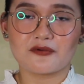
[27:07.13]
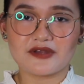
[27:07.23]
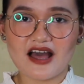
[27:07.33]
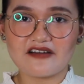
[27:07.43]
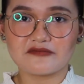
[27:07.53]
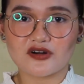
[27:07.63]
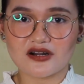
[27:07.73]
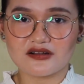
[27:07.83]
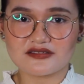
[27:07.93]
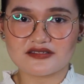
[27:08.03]
We have
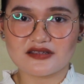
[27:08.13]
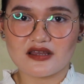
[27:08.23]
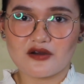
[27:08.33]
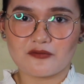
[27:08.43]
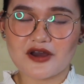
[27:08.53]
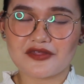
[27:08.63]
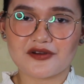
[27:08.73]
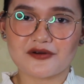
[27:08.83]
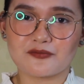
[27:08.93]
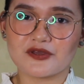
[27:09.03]
morals
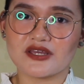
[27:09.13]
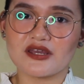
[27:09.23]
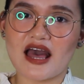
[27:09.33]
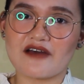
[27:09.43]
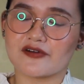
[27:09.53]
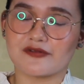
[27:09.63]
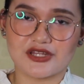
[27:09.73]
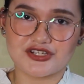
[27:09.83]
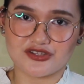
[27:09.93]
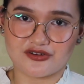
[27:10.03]
whether we have a
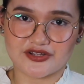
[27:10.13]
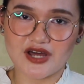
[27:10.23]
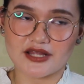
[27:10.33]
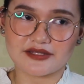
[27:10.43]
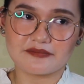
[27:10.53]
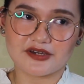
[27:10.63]
religion or not,